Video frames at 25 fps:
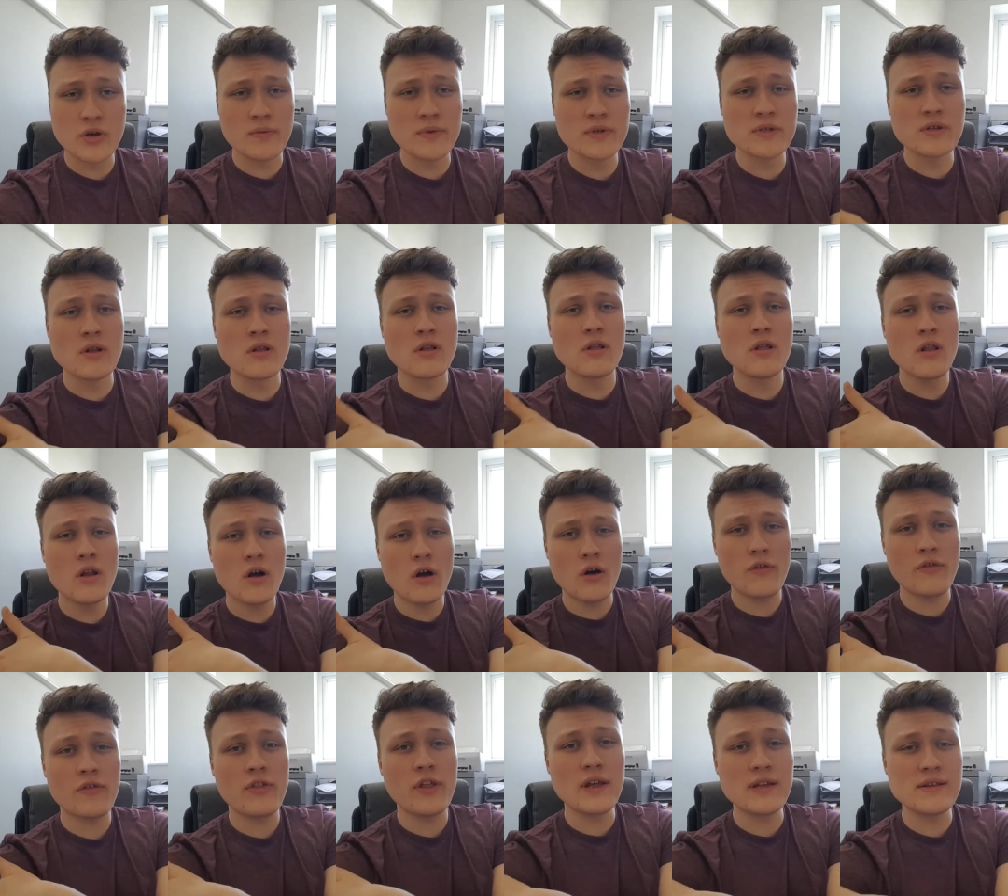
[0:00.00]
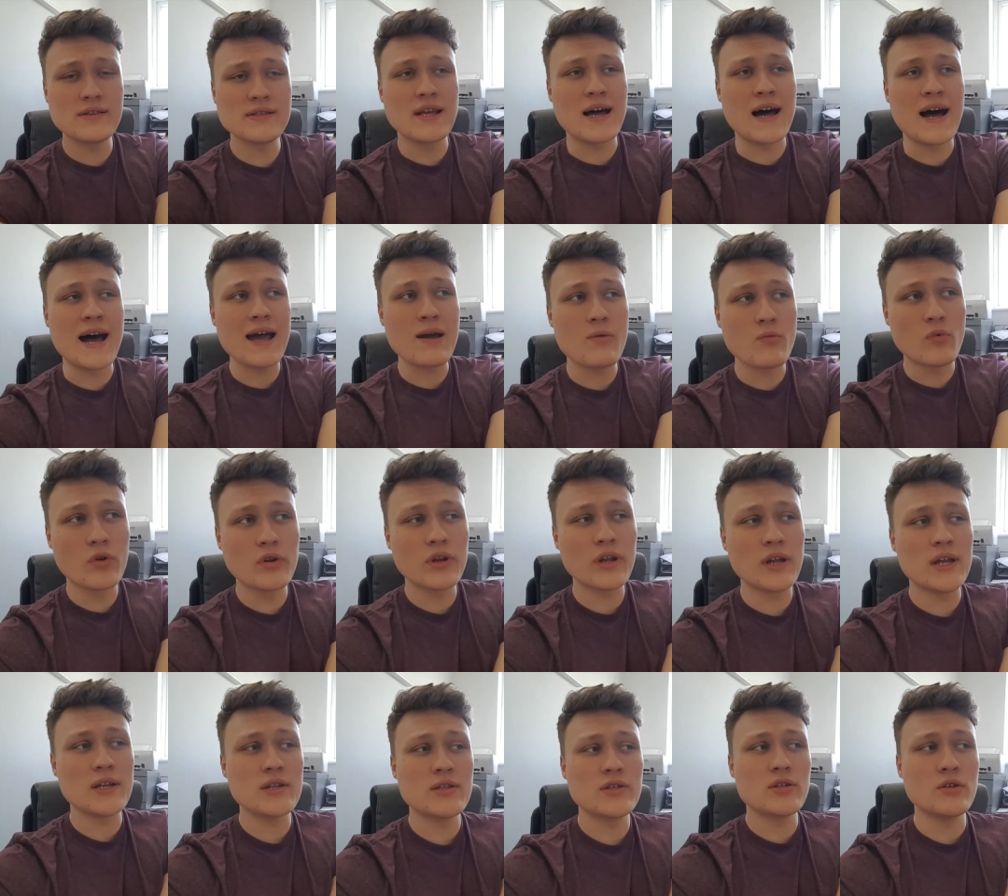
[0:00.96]
There's a lot of things that I
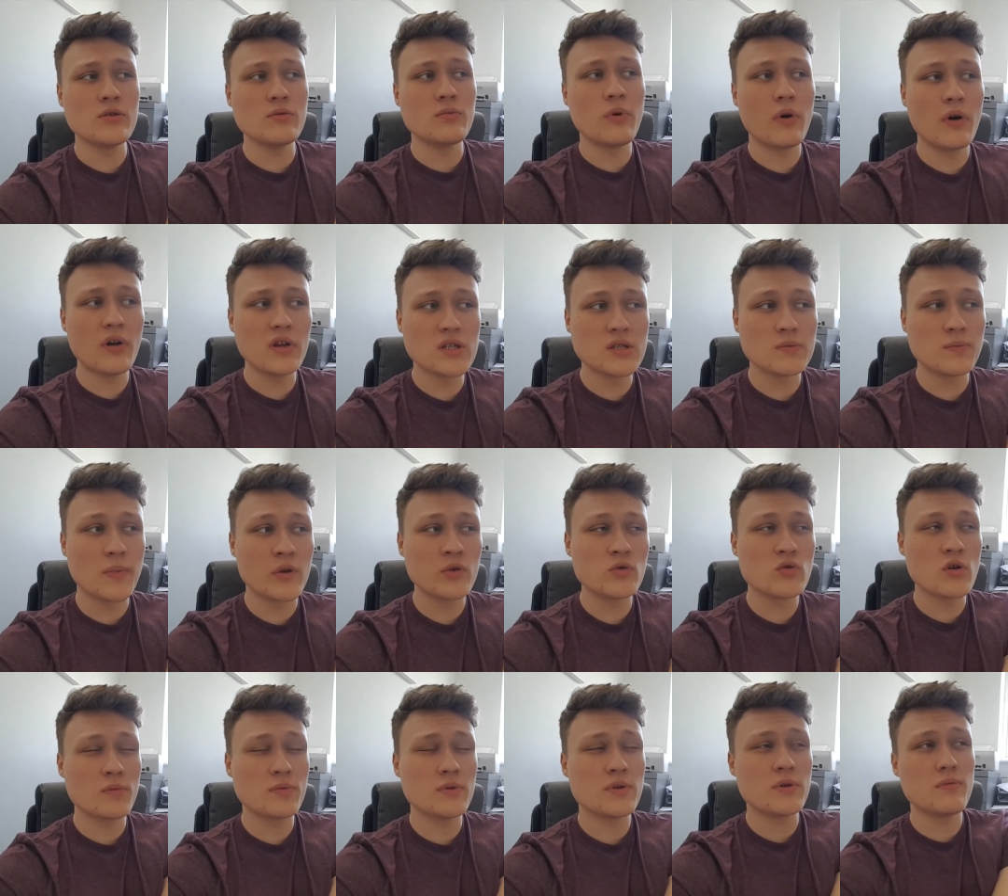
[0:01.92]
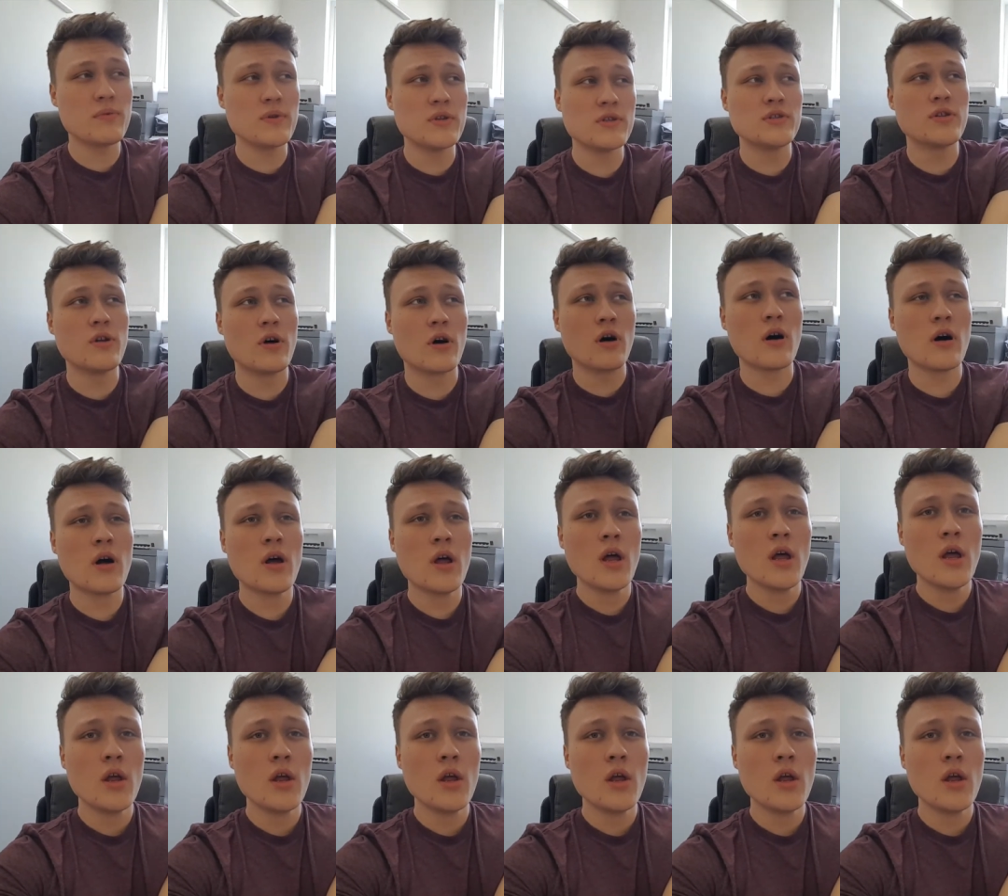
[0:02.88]
wanted to put into my dropshipping store